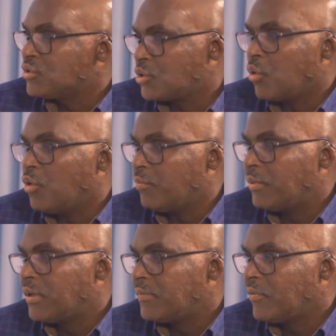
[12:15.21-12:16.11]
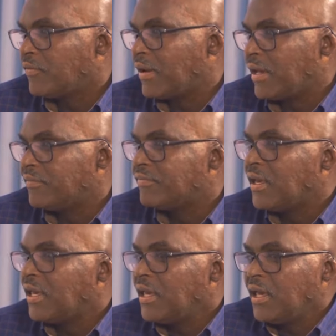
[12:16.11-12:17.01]
didn't lose the hope of
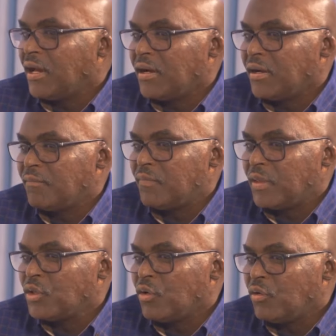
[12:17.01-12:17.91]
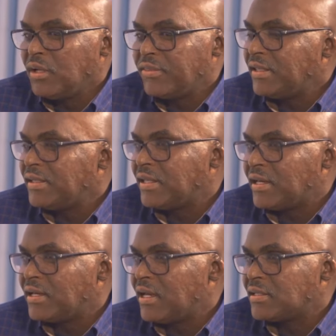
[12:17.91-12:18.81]
life. Okay. The only thing
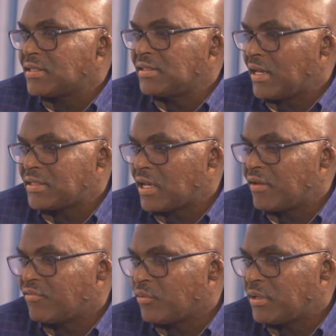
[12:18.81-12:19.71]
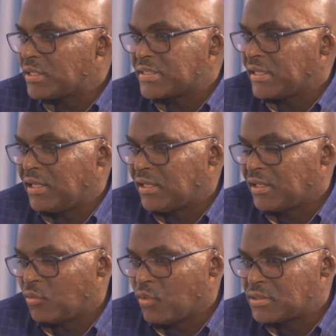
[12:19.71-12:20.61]
that I asked at that time for mercy
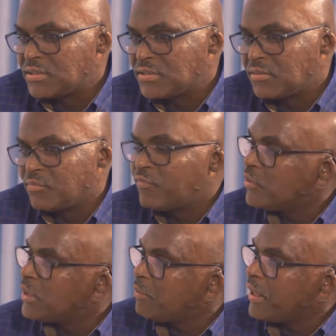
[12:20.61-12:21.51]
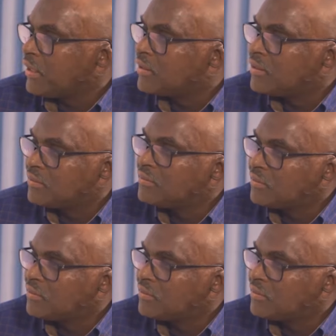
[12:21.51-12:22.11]
killing was for the pain.